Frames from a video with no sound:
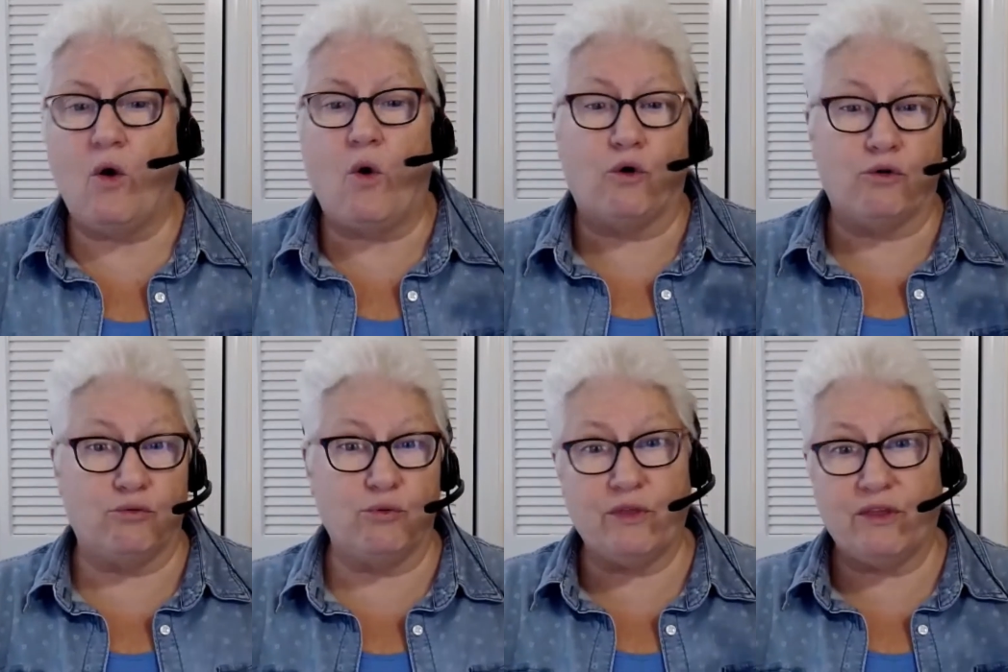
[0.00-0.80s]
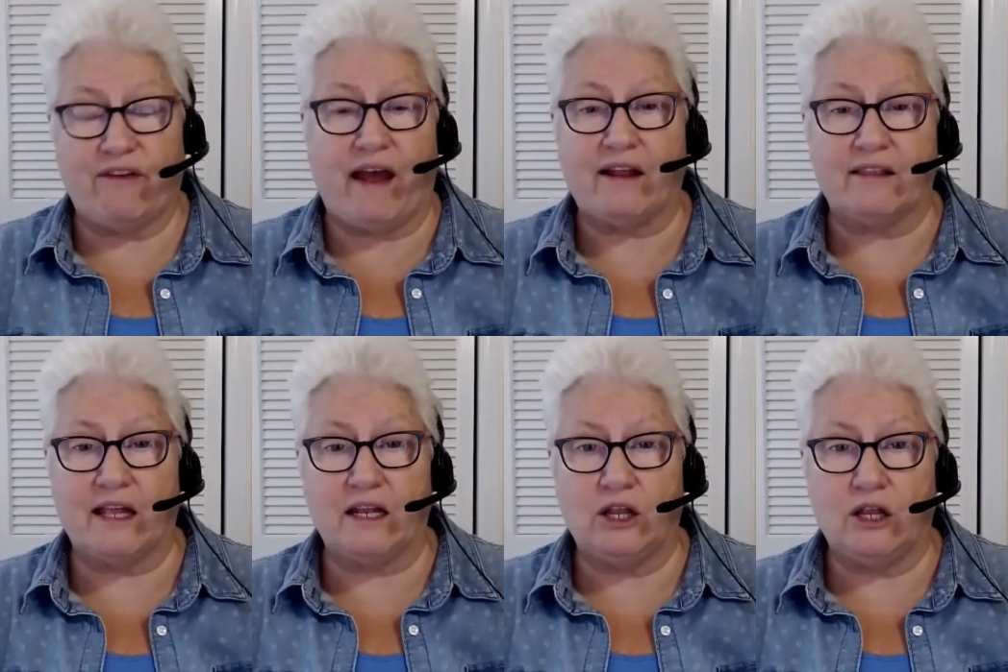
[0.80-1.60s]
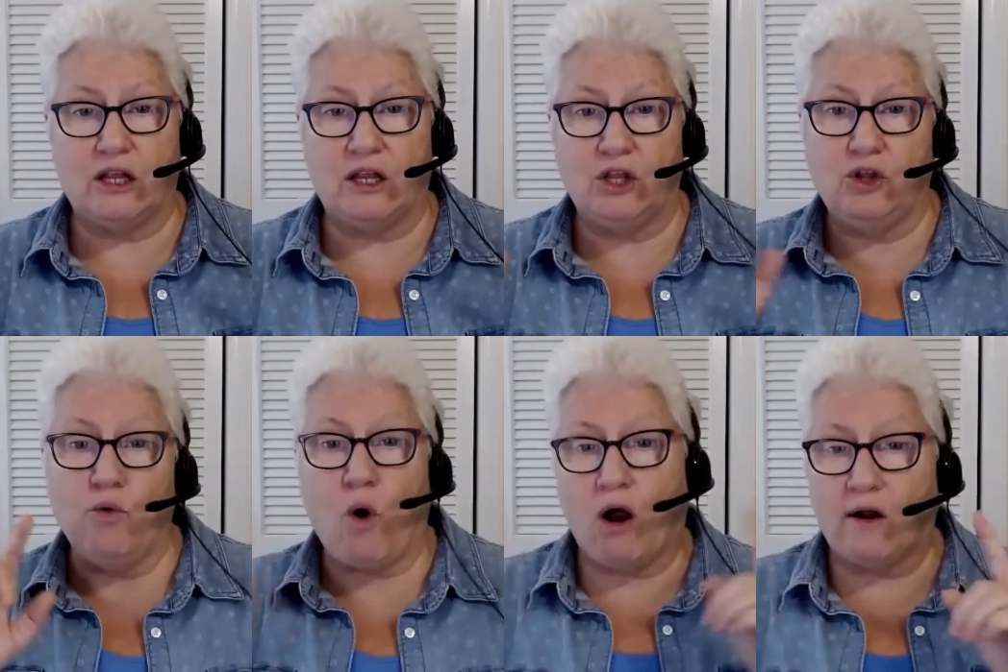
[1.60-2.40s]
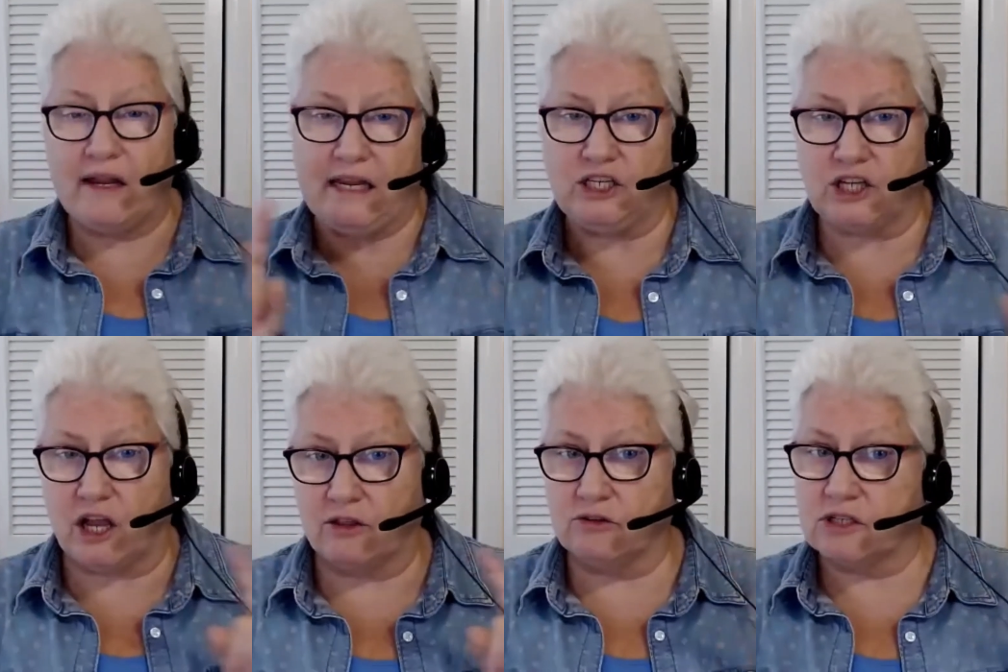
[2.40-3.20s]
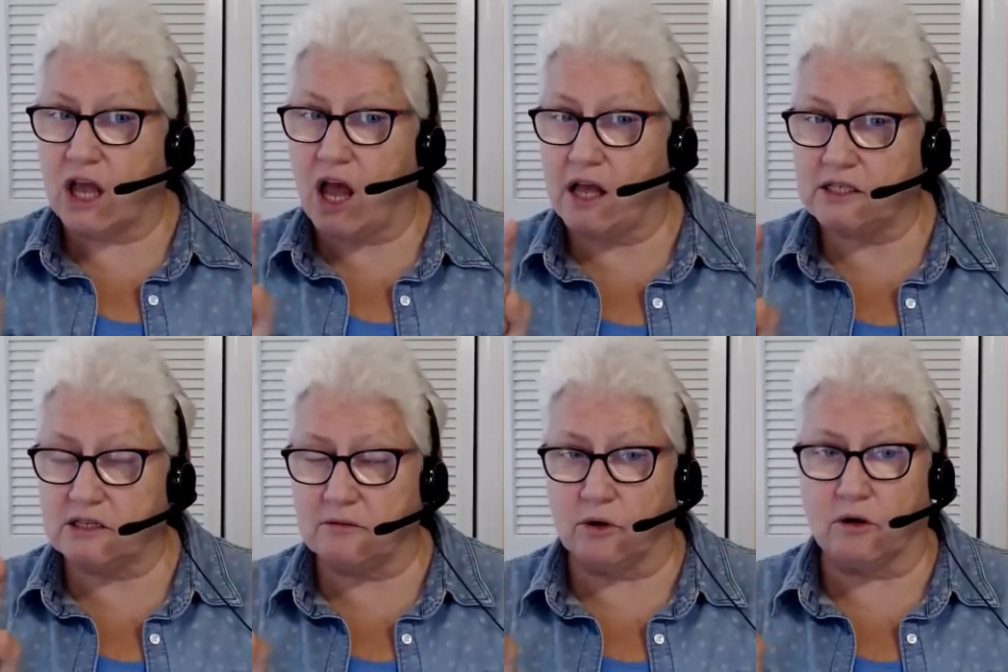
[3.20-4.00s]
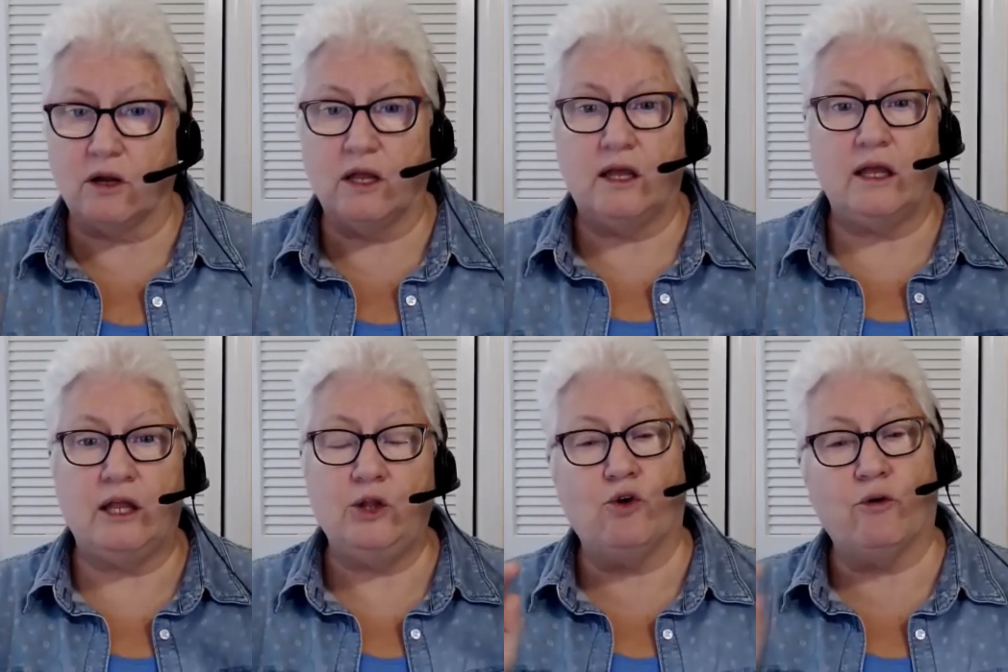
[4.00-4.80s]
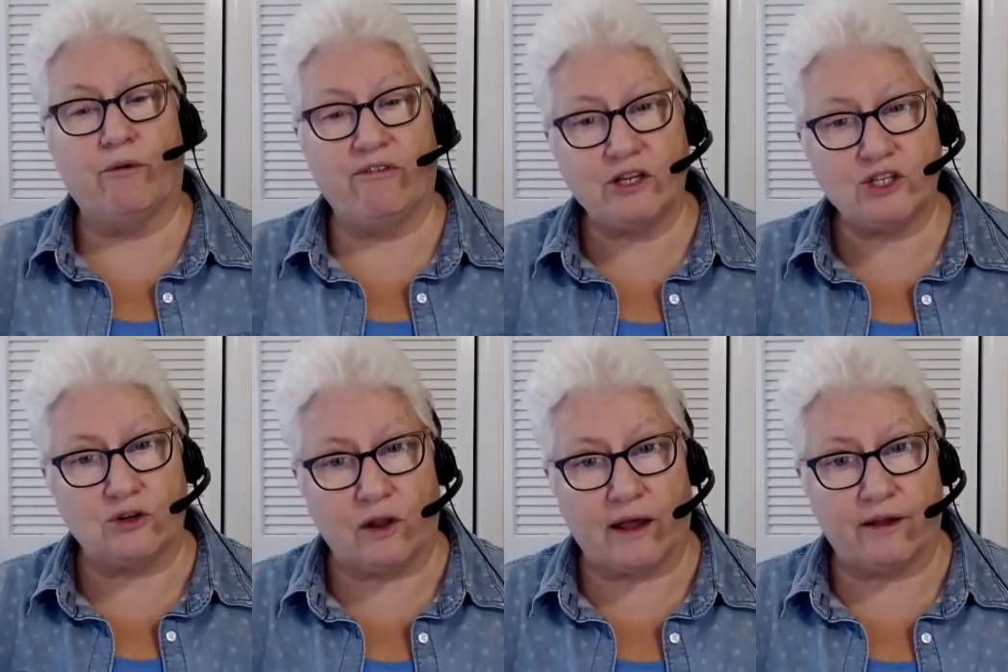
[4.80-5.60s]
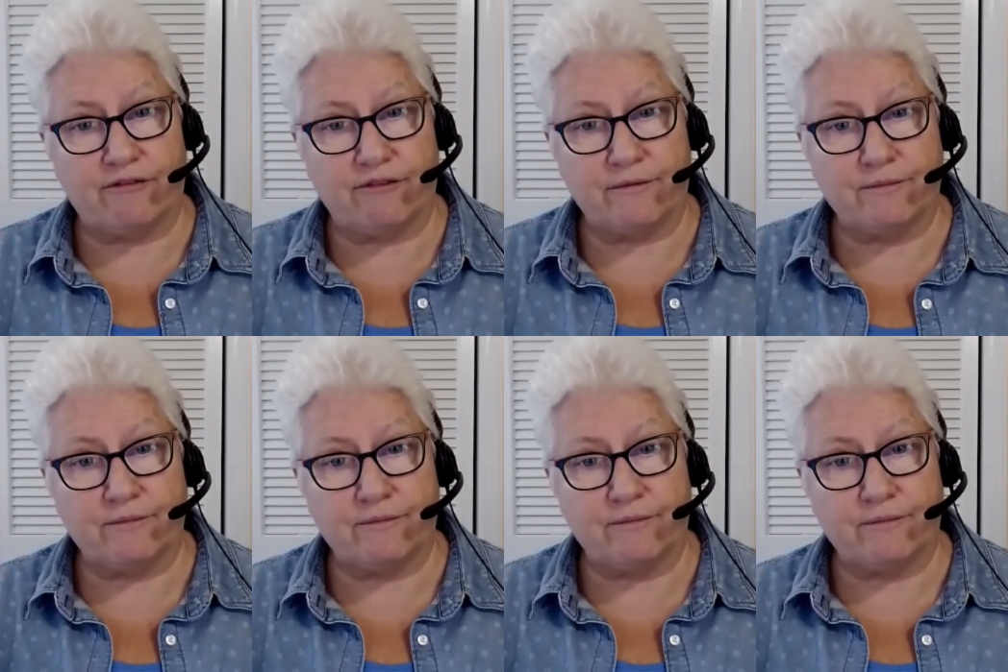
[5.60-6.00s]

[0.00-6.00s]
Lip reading: or through the fact that you are each other's customer in your professional life.